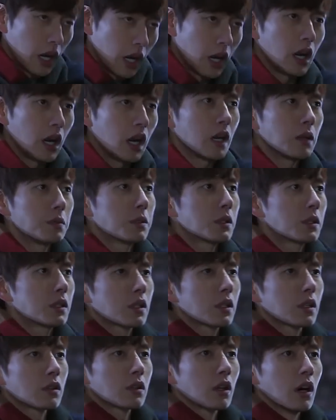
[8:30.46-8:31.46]
he
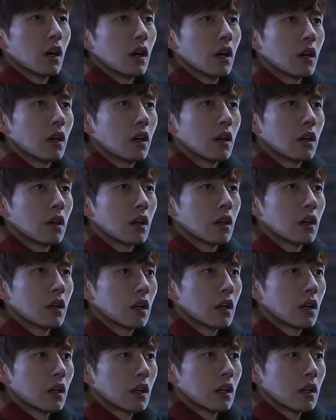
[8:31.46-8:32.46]
realized he had completely
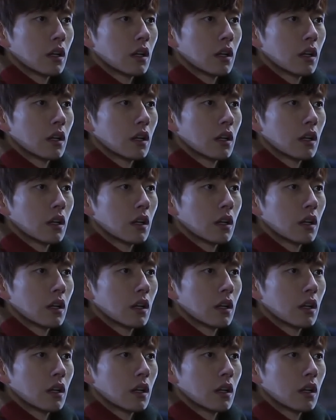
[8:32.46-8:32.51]
forgotten